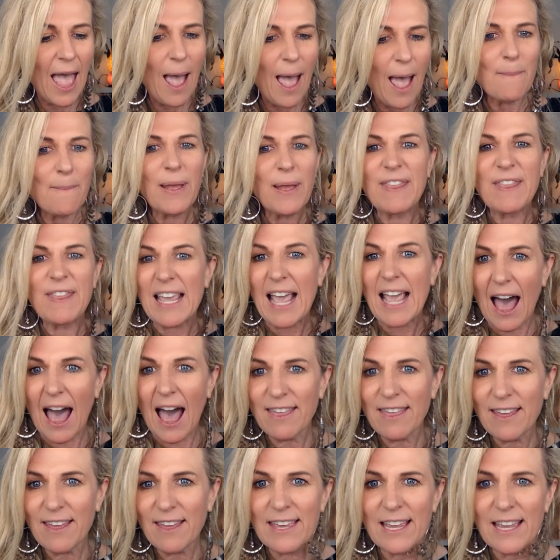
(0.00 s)
But the other
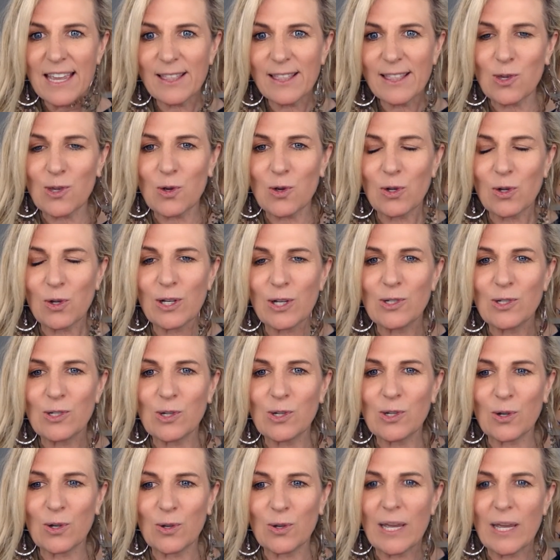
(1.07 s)
thing that you can
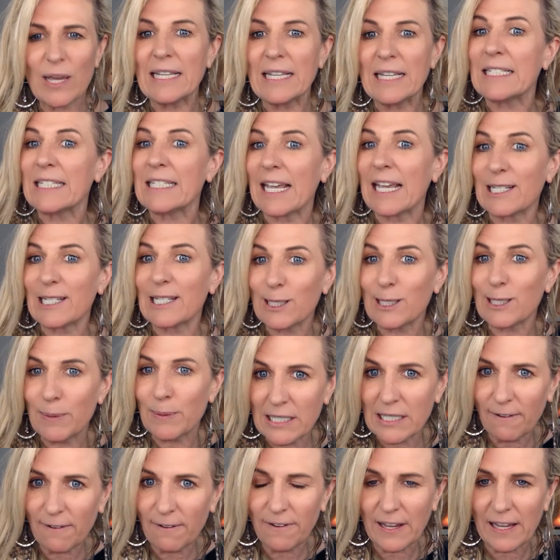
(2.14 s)
do is get
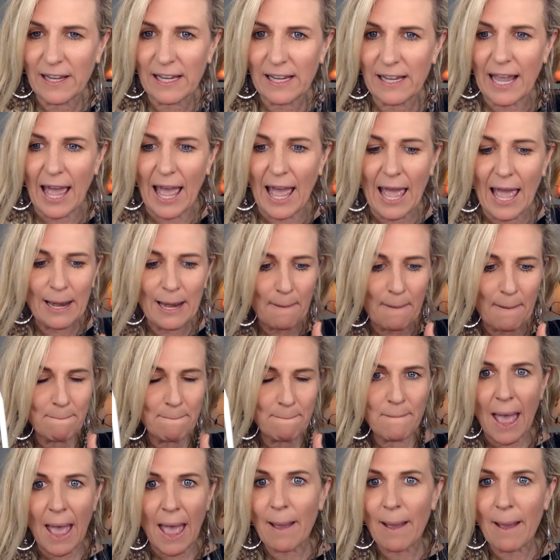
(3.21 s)
specific and
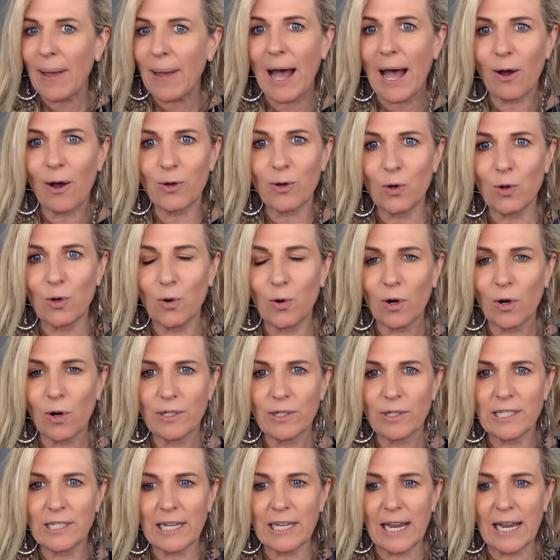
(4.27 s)
map out your
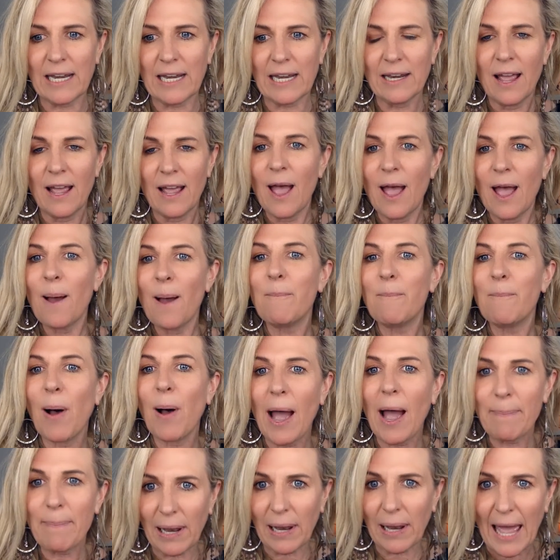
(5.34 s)
content by
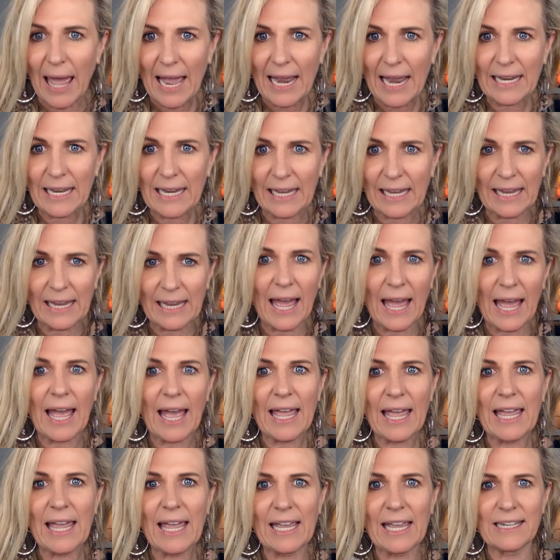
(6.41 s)
planning
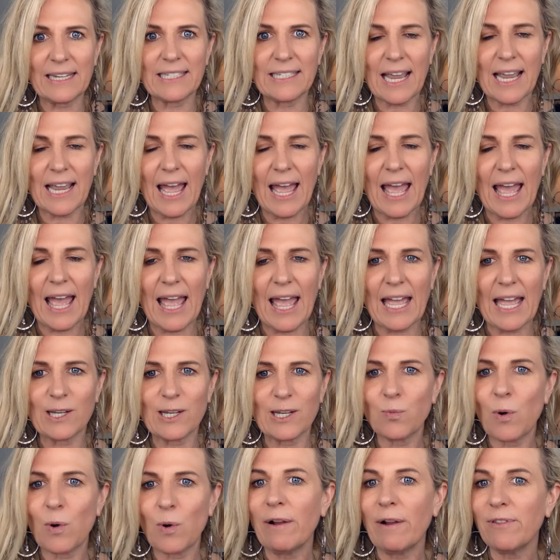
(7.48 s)
ahead. And
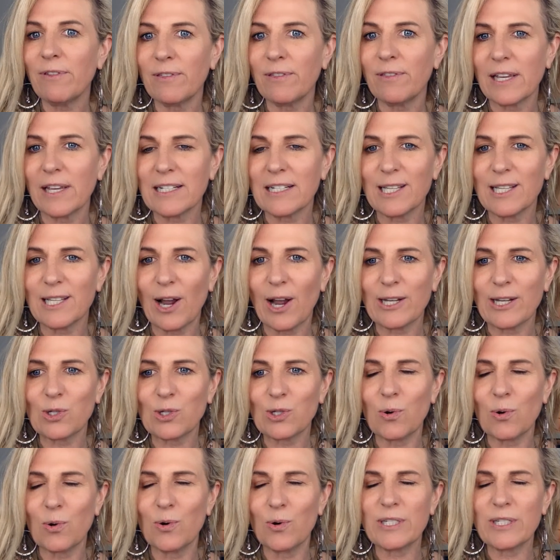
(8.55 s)
one of the things that I
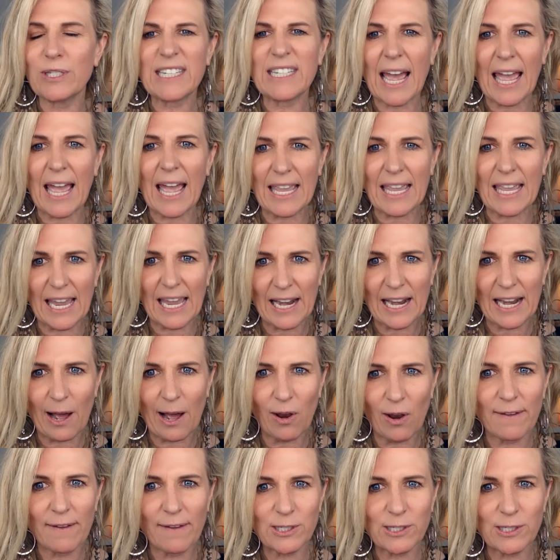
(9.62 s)
taught today in our
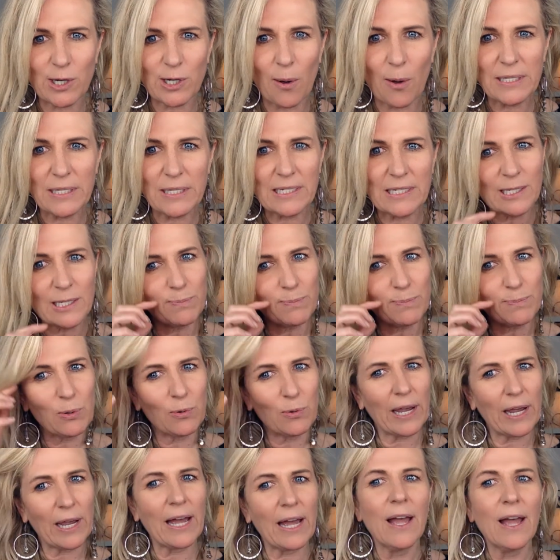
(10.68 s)
Lifestyle Business
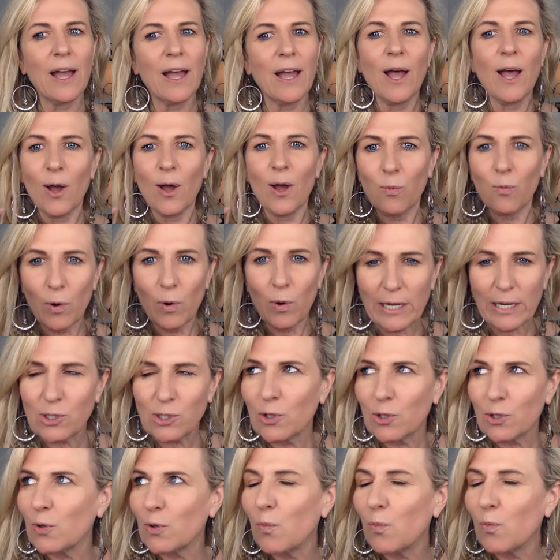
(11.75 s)
Builder, we
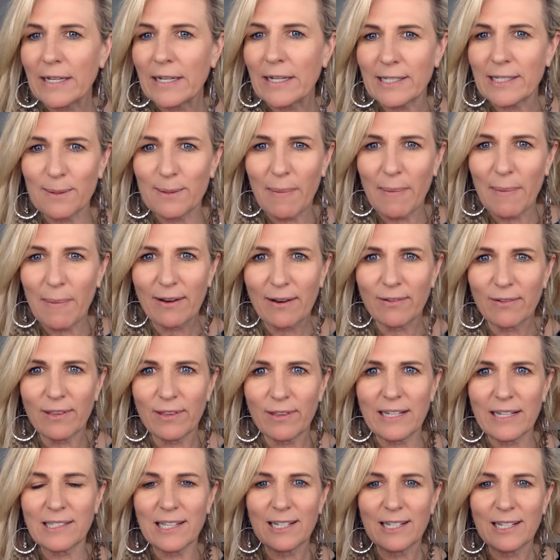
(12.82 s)
do once a month
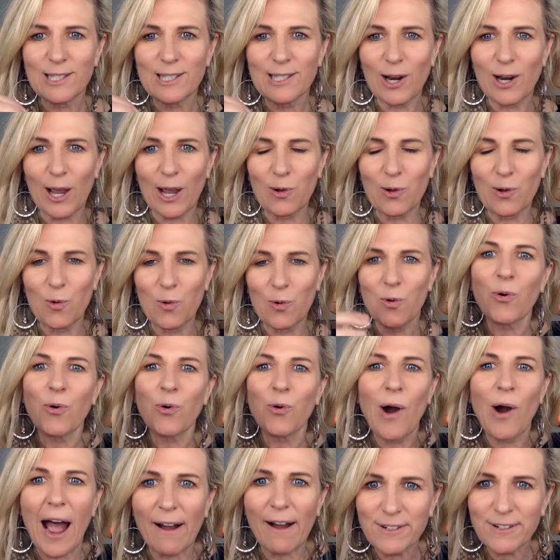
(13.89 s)
these things that I call
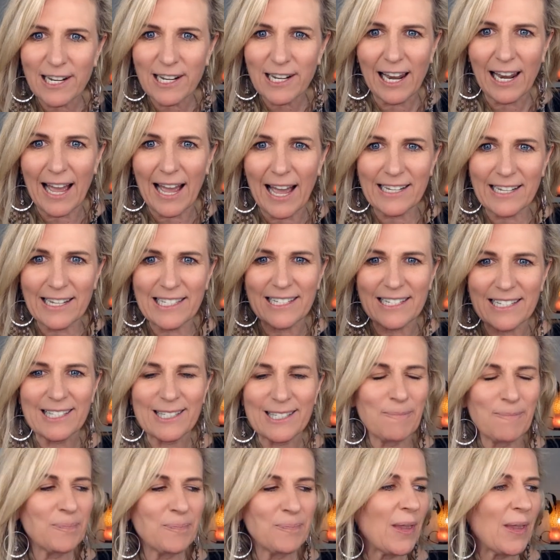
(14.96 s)
craft classes.
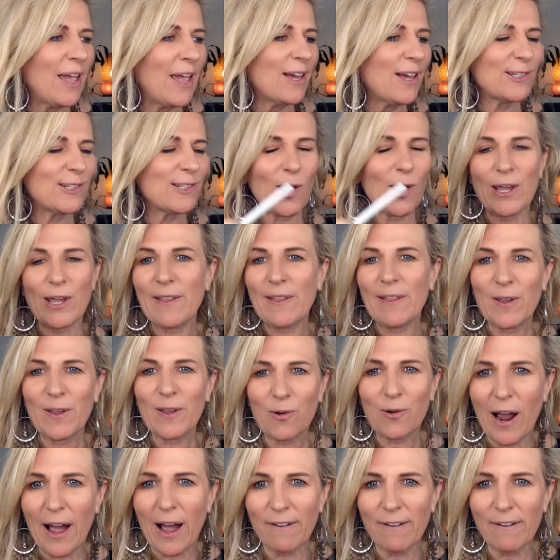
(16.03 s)
So in the
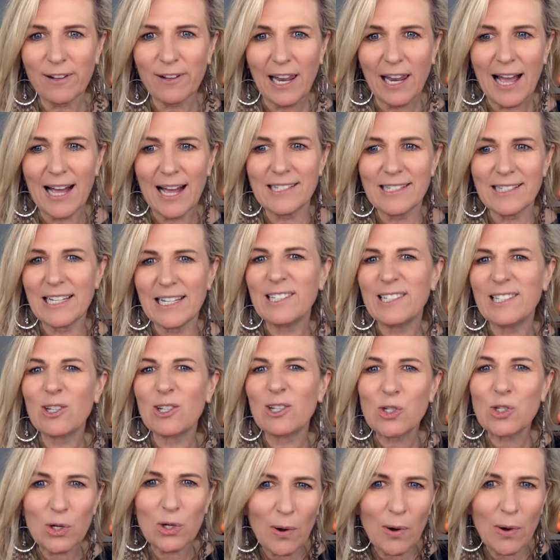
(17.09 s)
craft class, it's a
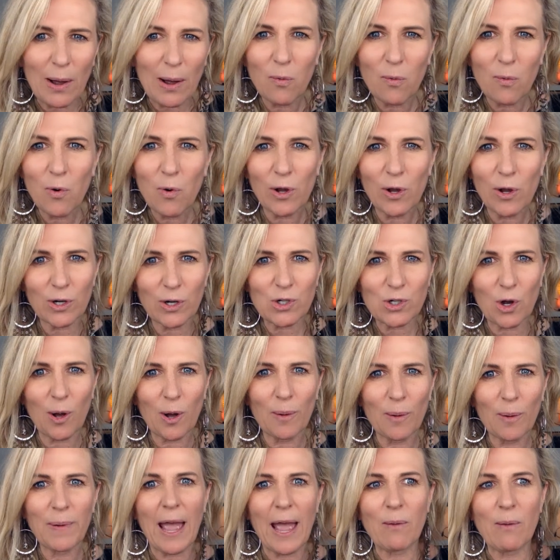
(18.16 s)
2-hour
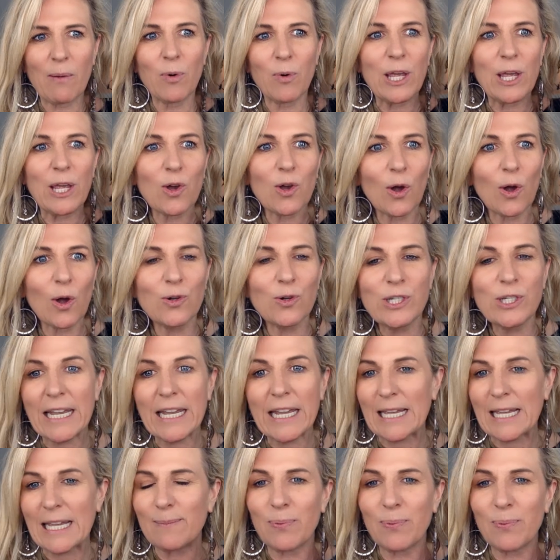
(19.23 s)
workshop, and we go
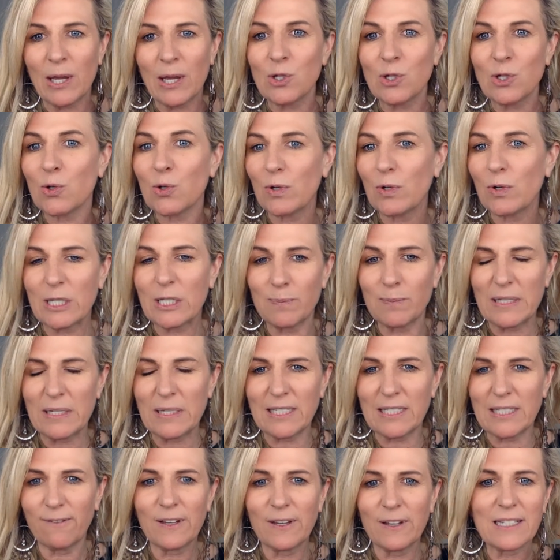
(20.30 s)
deep into a
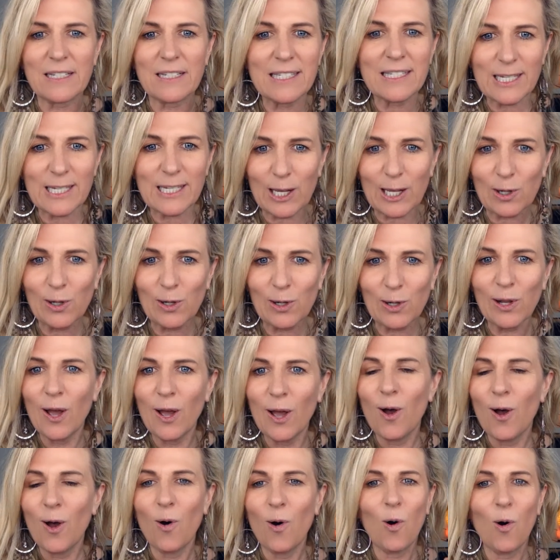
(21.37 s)
specific skill
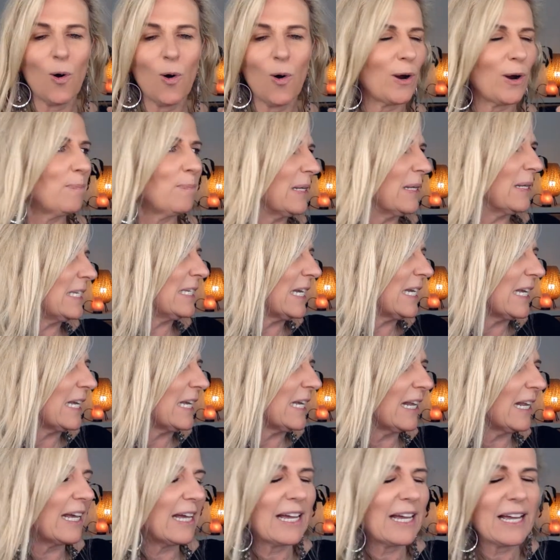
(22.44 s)
or a
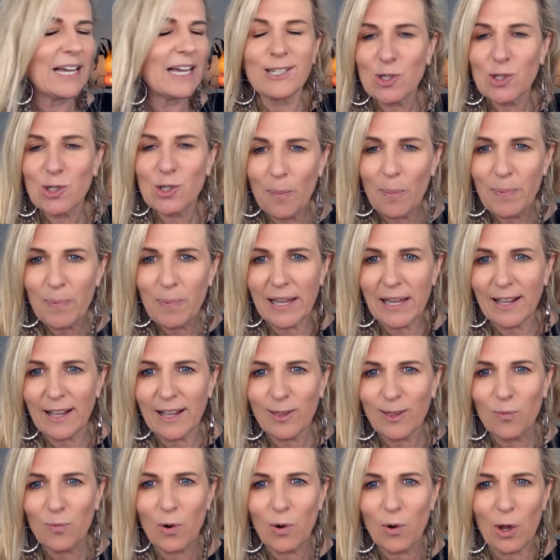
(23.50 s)
particular topic
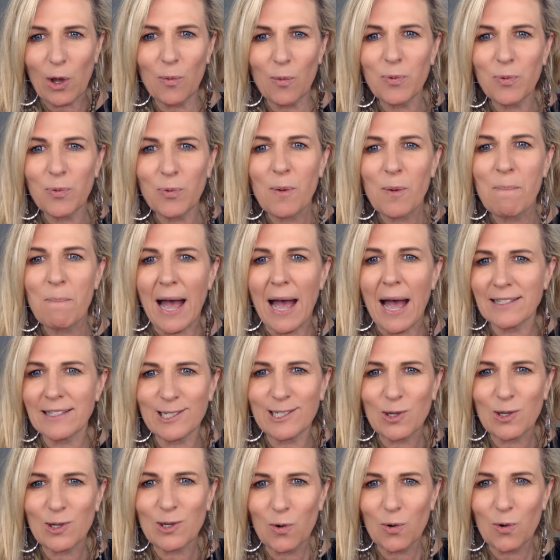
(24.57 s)
that will help you master
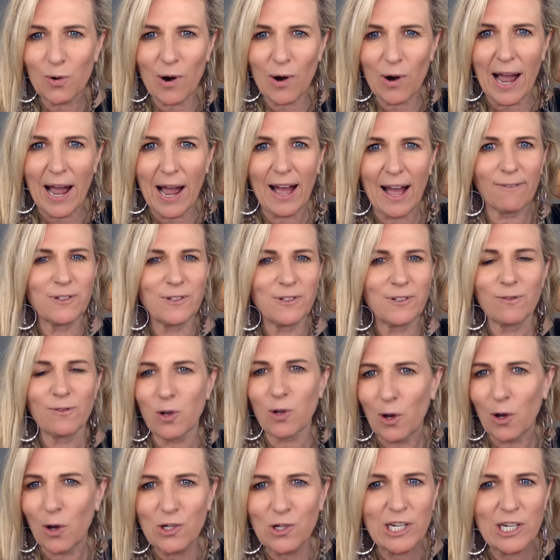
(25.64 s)
your craft of
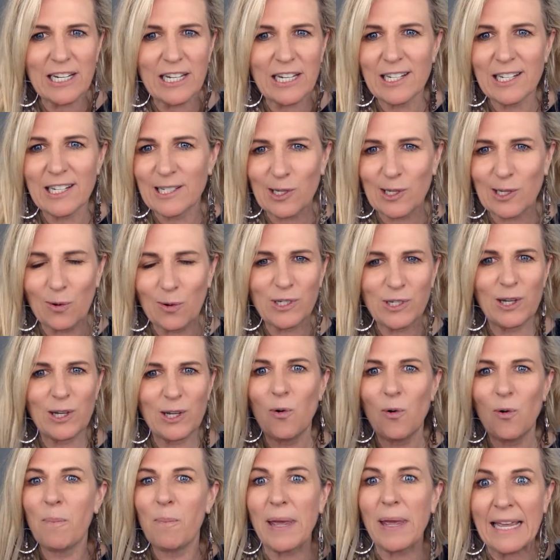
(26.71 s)
coaching, consulting, or
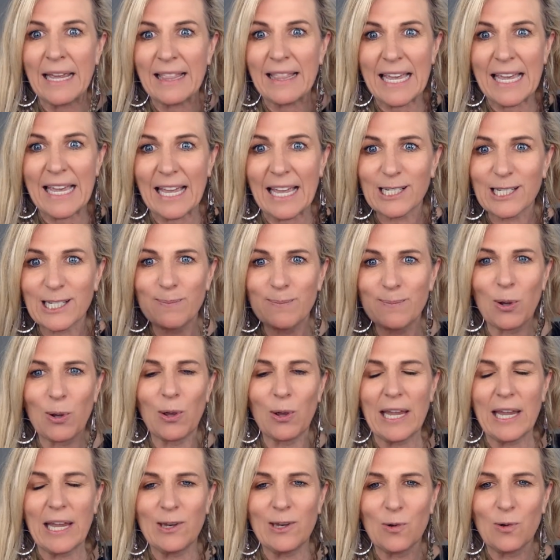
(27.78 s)
being the expert
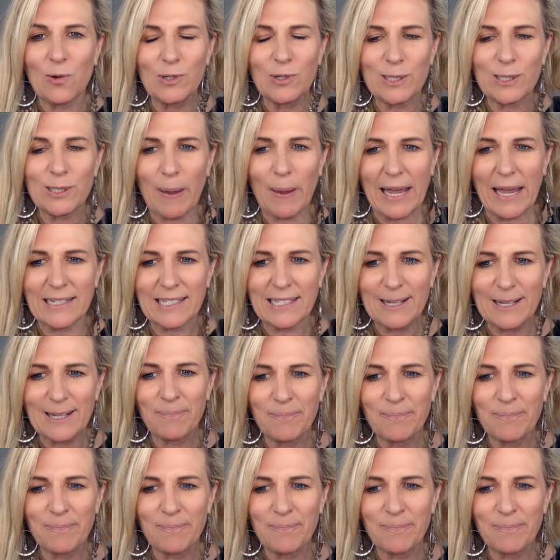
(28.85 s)
in your space.